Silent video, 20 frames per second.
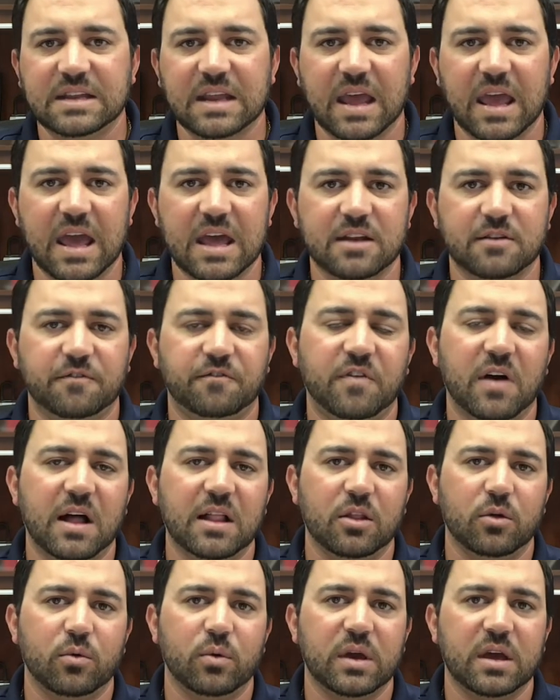And
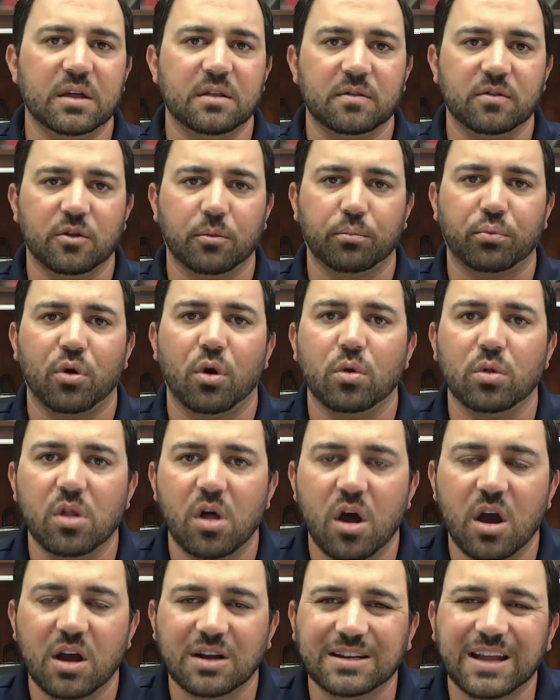following the prolonged